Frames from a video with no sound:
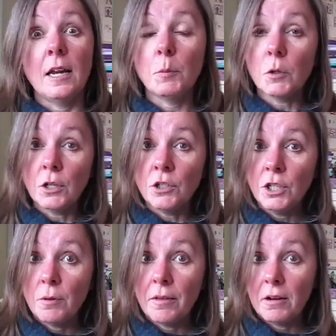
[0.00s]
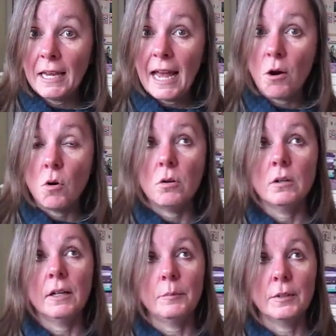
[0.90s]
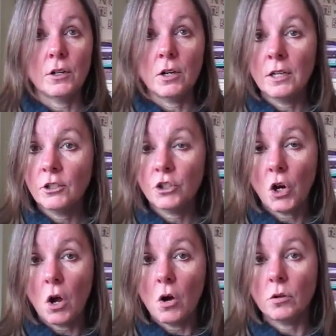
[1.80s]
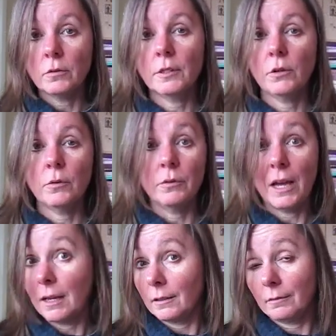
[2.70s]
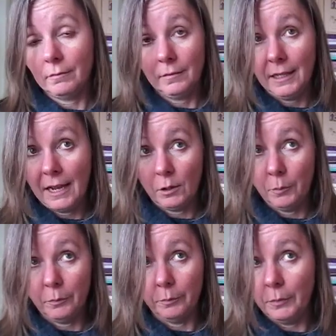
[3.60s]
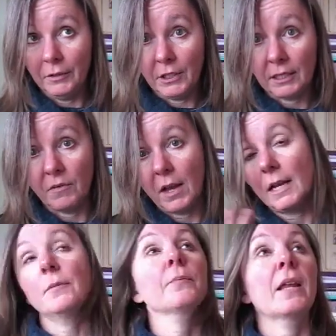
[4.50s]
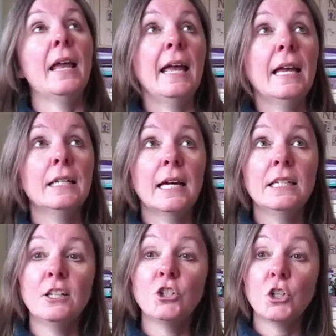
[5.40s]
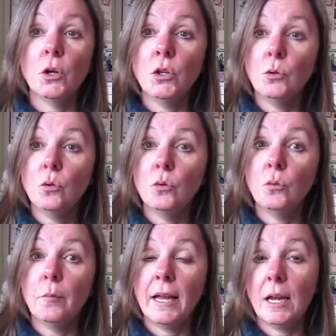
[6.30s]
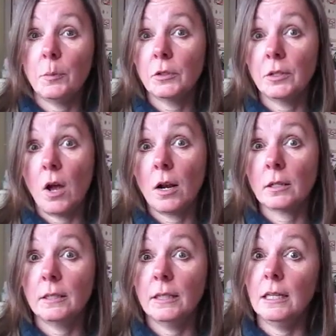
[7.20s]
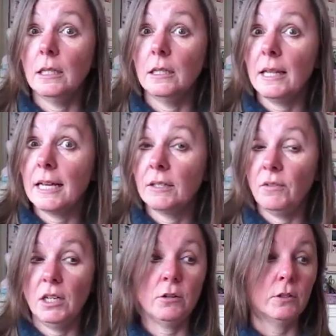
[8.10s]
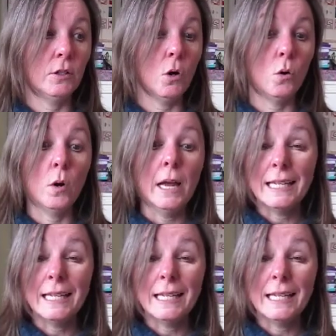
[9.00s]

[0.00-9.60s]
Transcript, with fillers: April can do without a cowl. I'm starting a shawl, so that that'll be just fine. And I did show you my April socks in the last video. So